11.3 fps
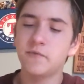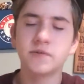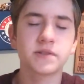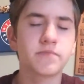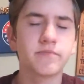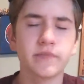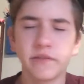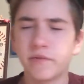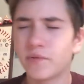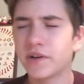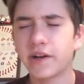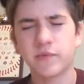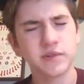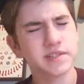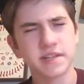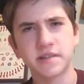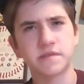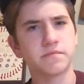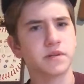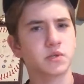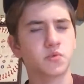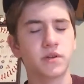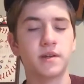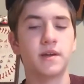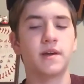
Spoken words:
wouldn't say it's a must win,